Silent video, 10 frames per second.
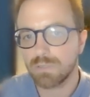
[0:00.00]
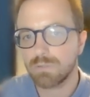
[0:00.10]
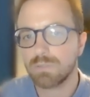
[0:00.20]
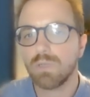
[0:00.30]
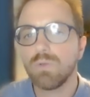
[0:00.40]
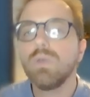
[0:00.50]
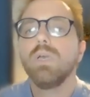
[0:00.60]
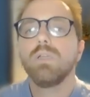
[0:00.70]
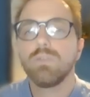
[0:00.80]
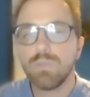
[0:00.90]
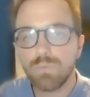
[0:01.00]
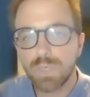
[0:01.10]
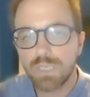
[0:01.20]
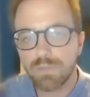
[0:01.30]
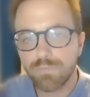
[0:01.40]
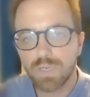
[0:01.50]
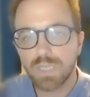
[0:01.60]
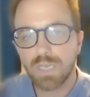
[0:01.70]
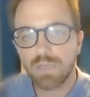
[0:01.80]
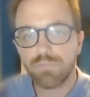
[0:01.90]
So do read them very
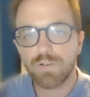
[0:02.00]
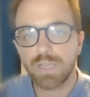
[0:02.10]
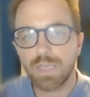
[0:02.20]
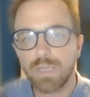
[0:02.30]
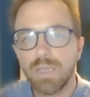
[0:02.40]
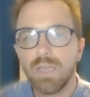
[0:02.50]
carefully.